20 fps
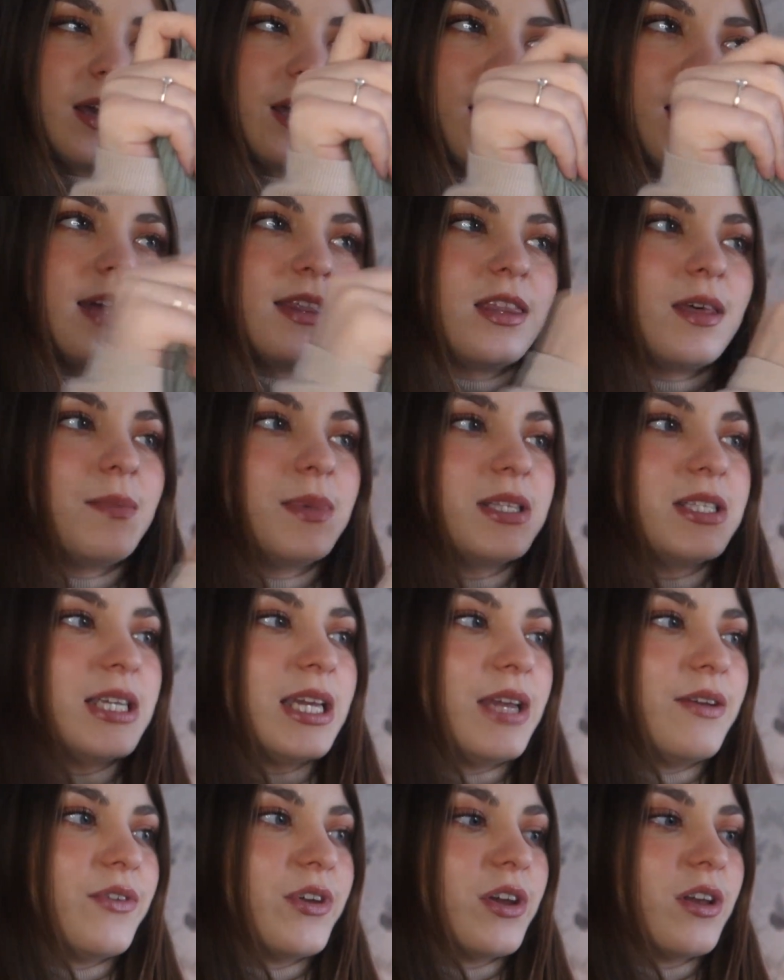and the
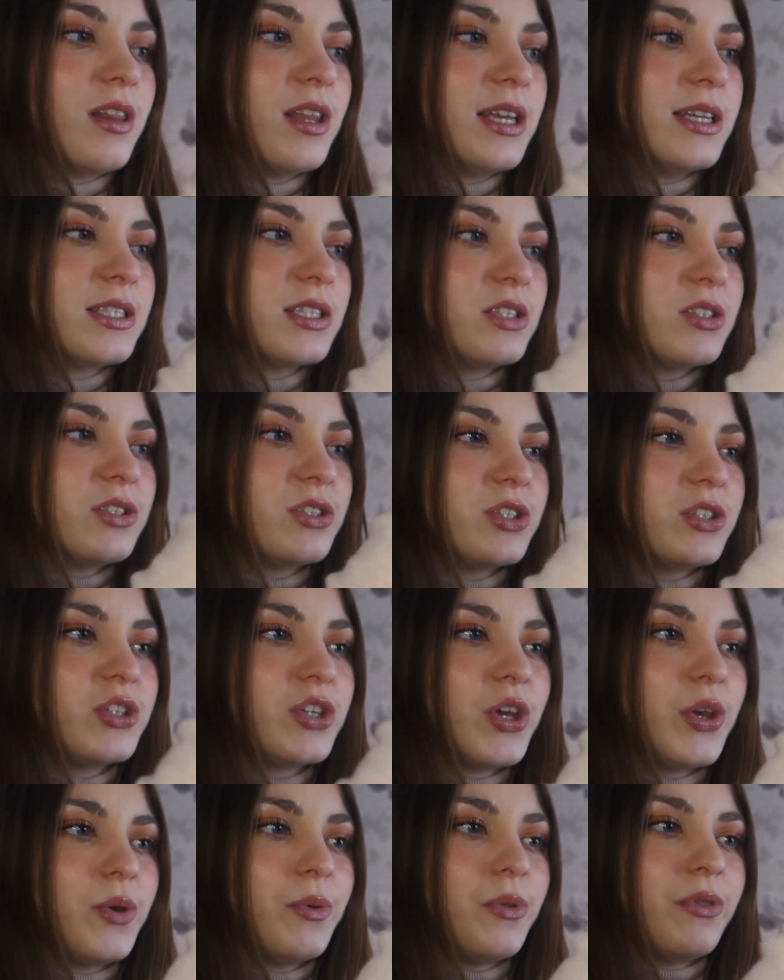material isn't
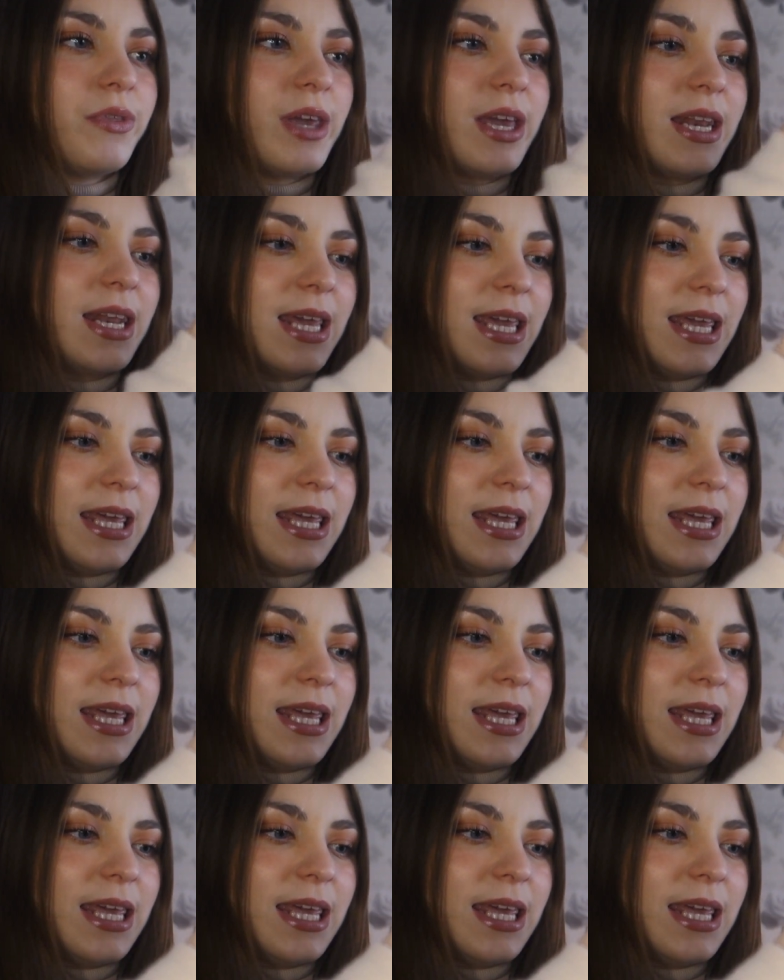too thin